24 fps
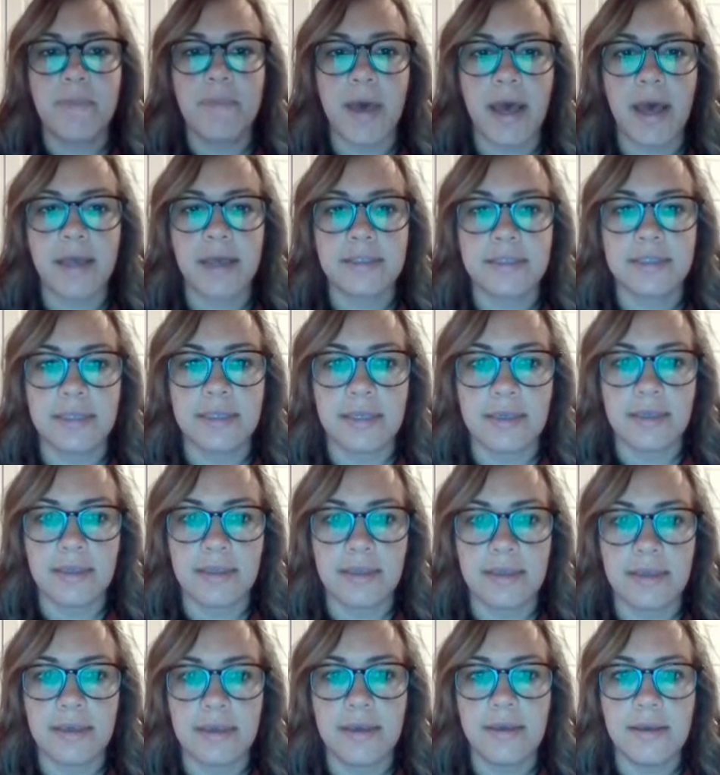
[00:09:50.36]
passing
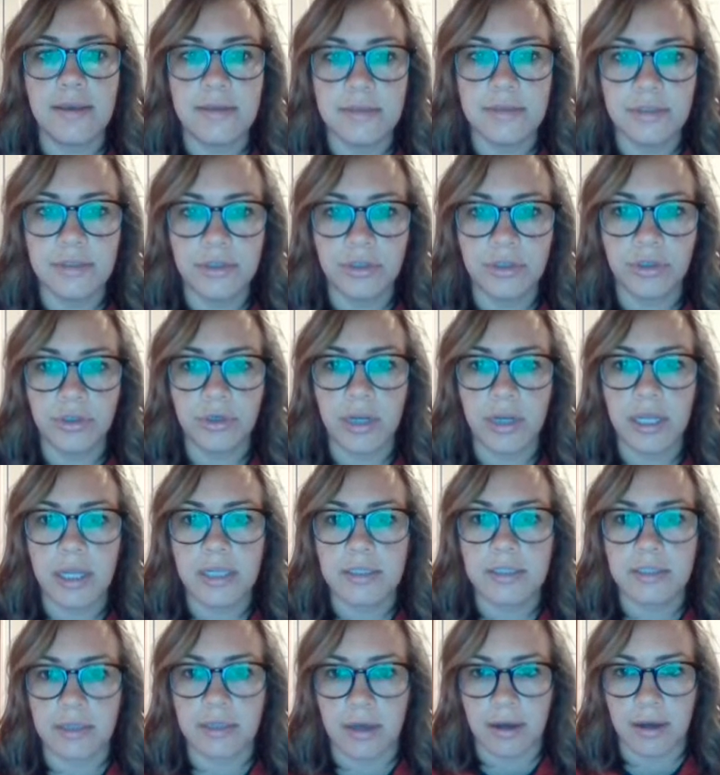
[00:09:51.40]
these
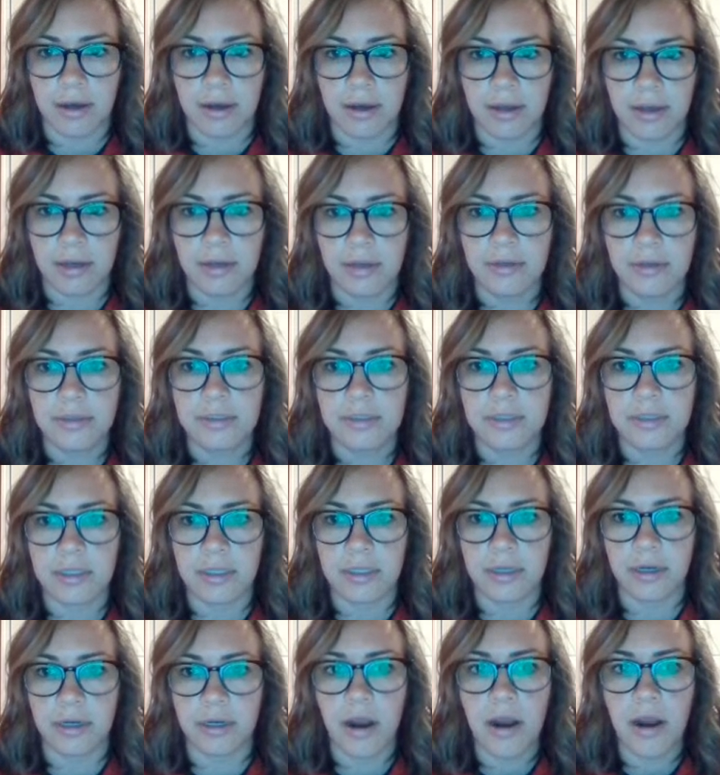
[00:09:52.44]
traits on to
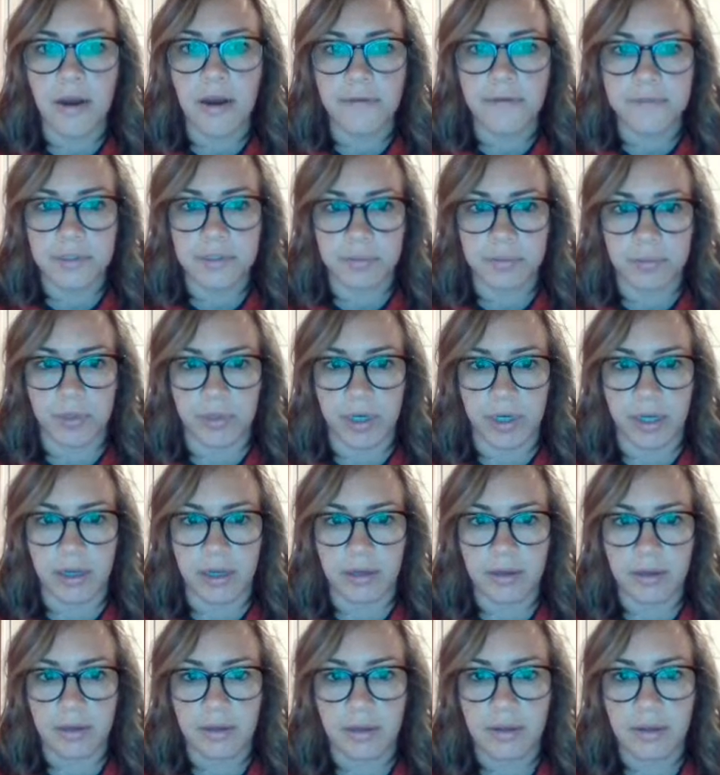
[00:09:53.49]
their offspring?
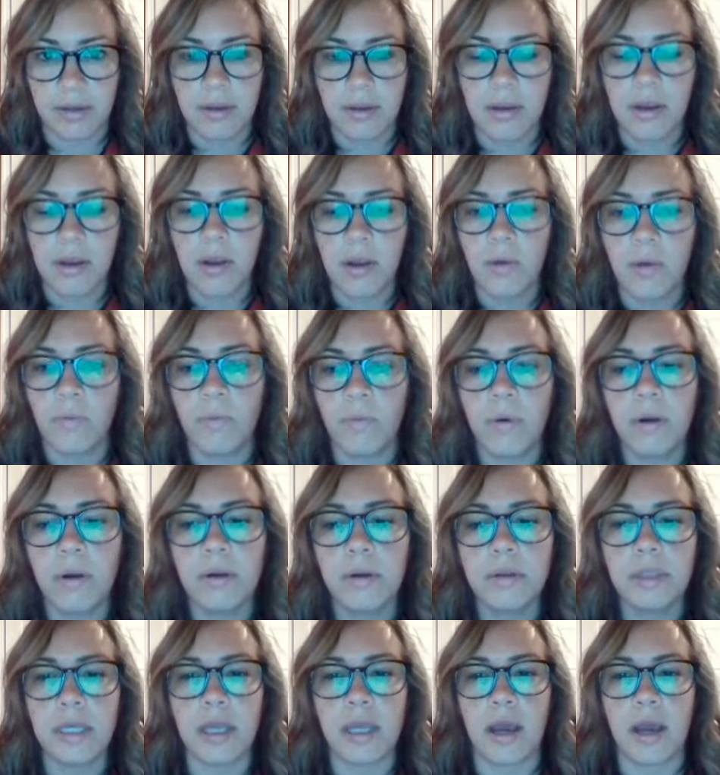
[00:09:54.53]
what
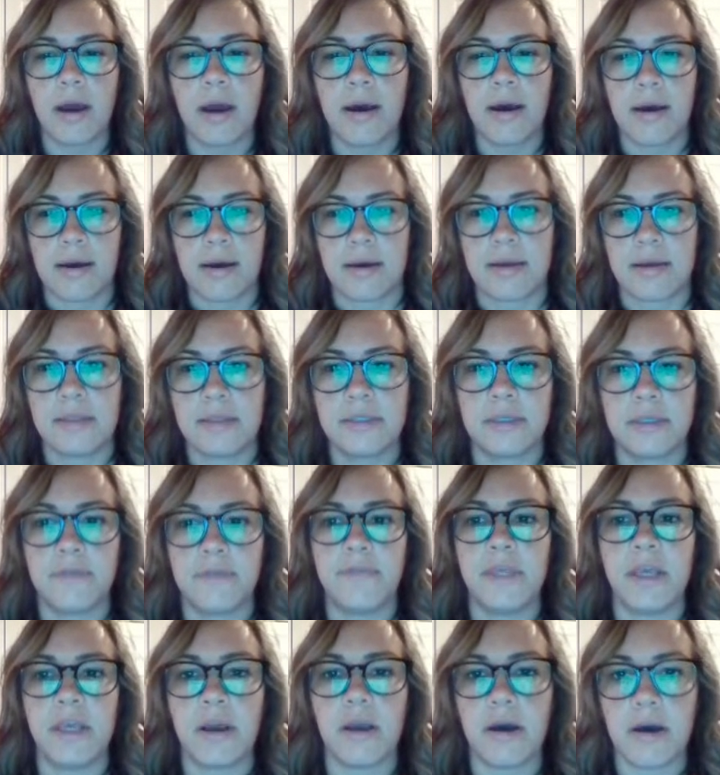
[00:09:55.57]
are the odds of
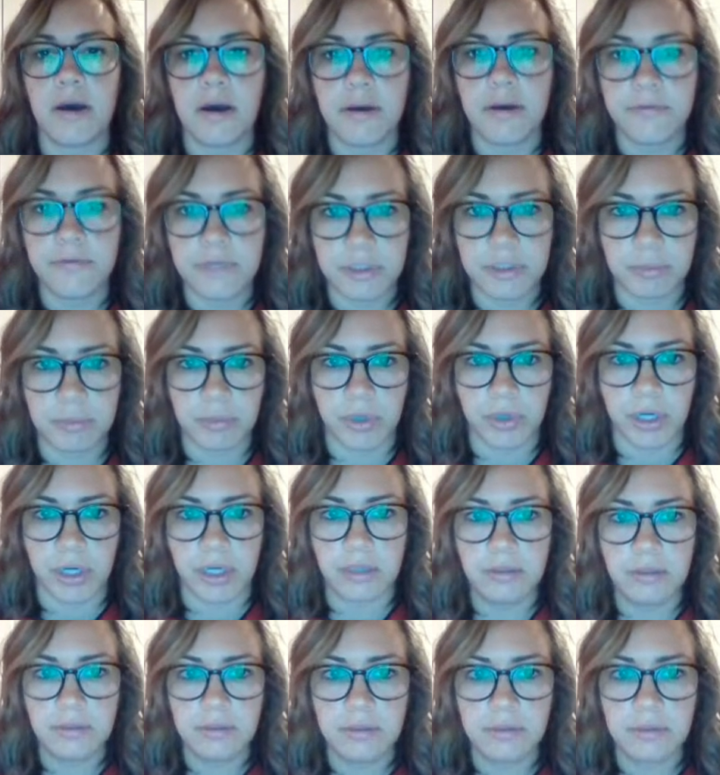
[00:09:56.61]
the
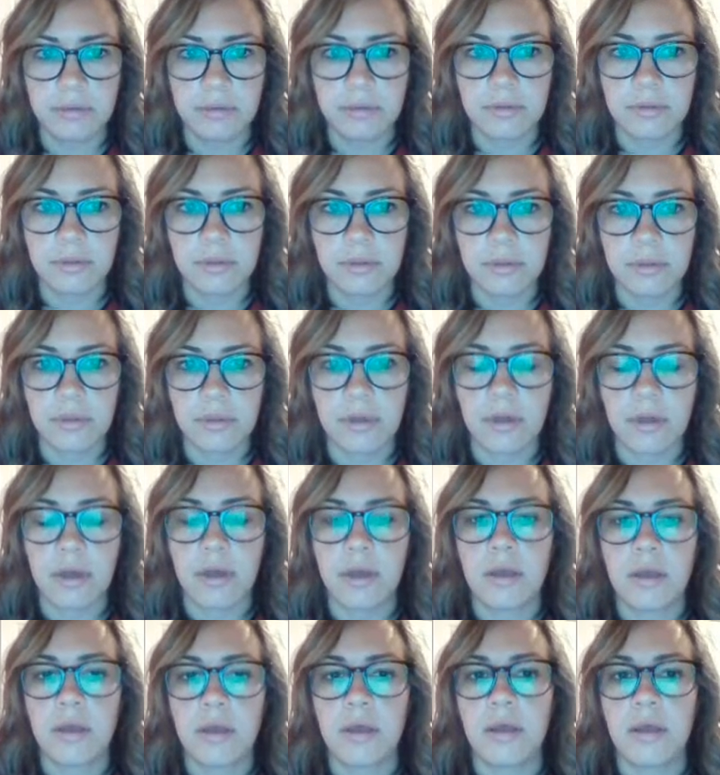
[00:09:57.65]
offspring
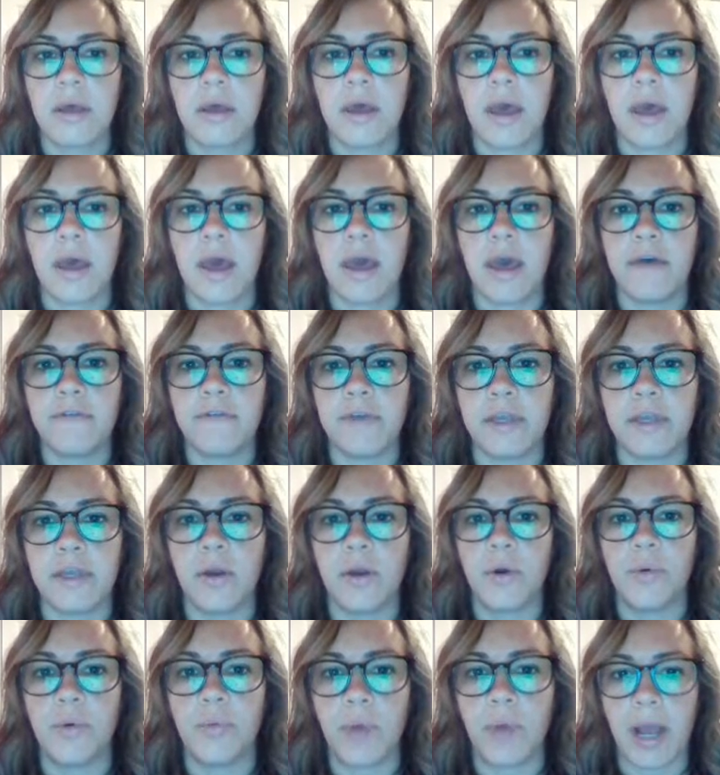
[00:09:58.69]

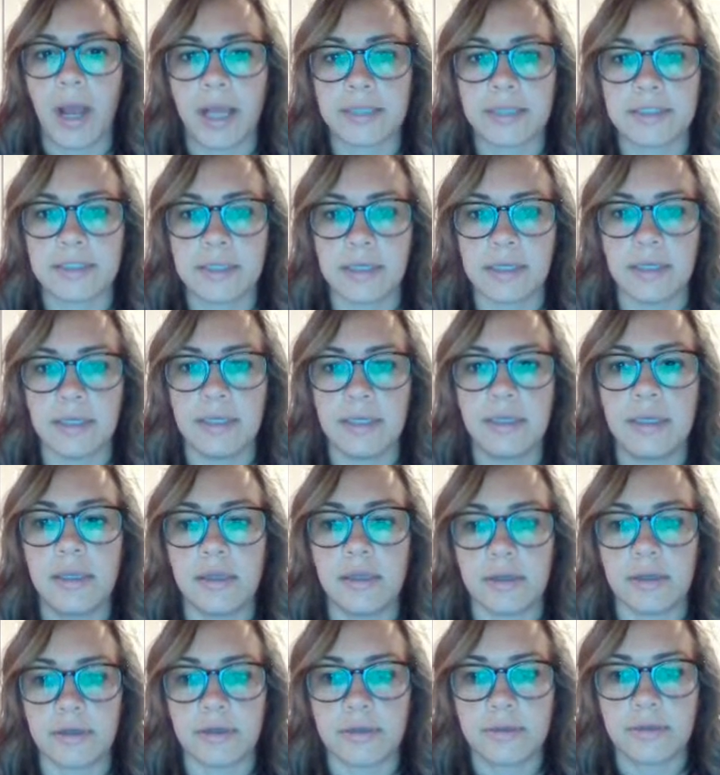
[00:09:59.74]
having waxy
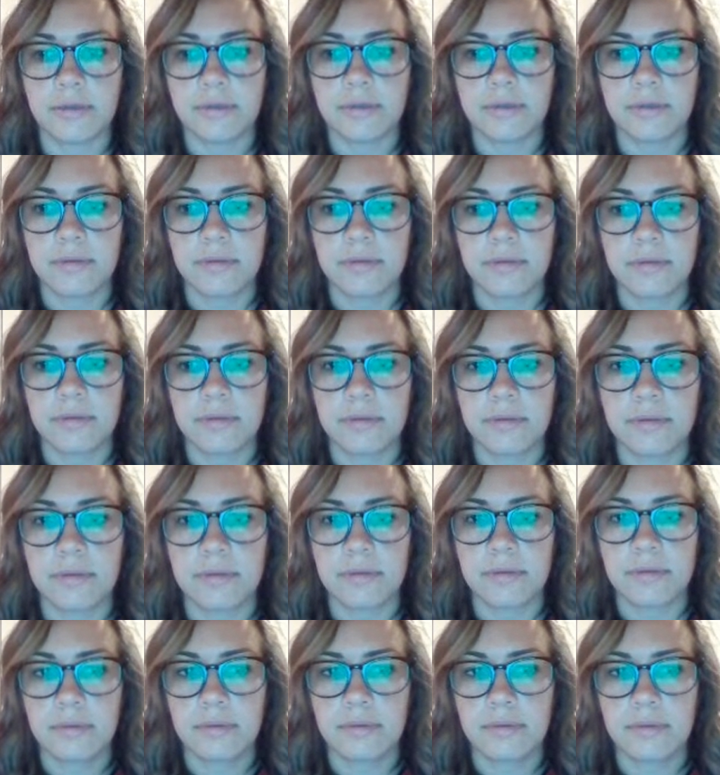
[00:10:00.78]
ears?
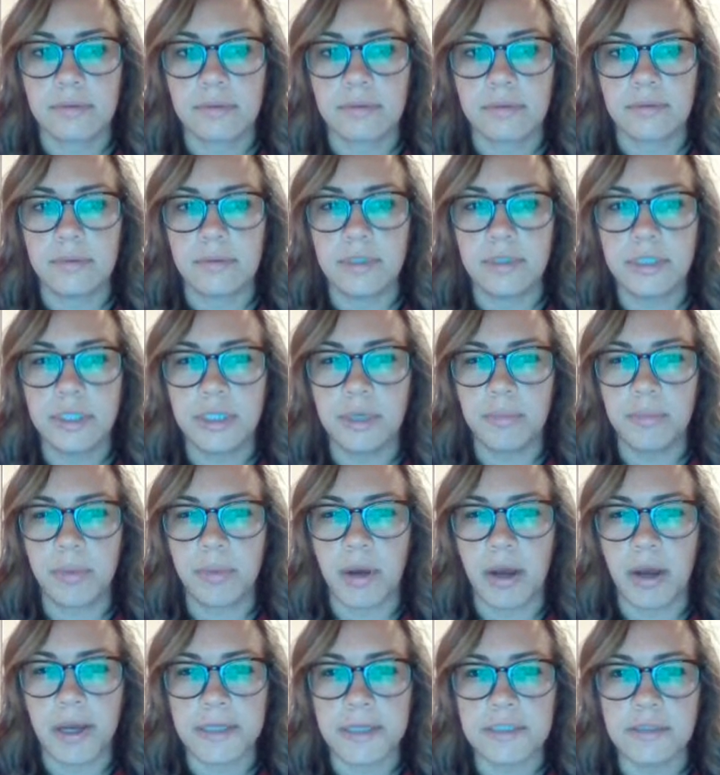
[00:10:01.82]
I want you to
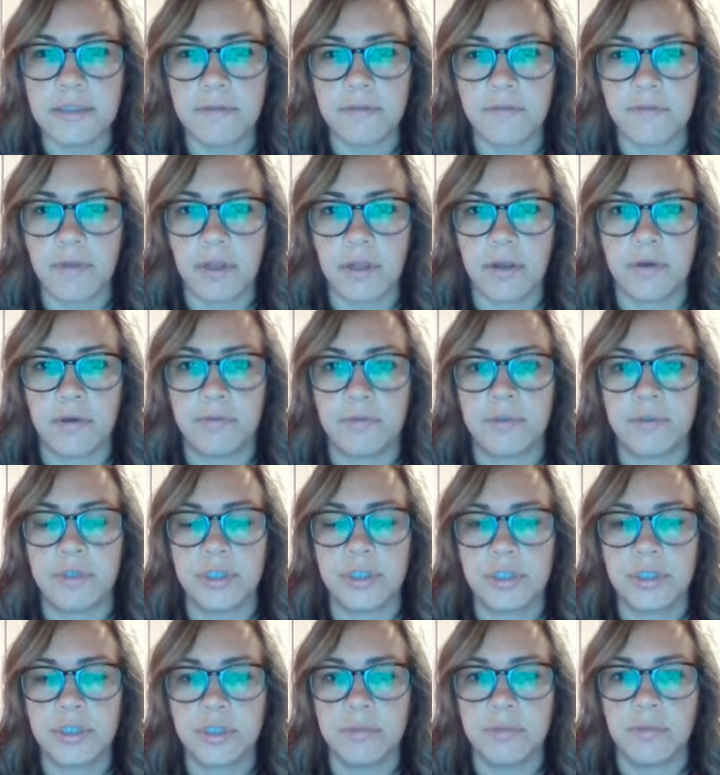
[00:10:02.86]
pause the video for
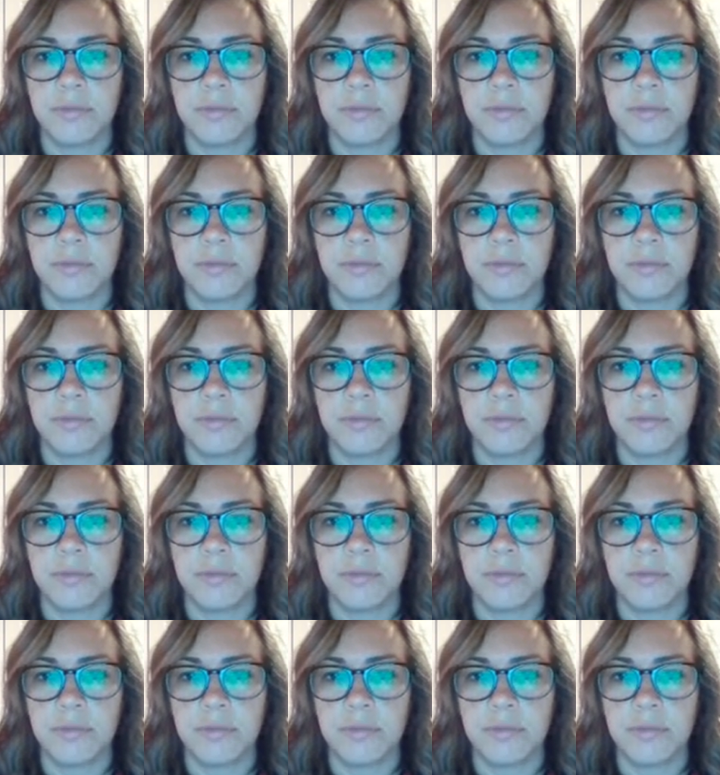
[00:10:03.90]
just a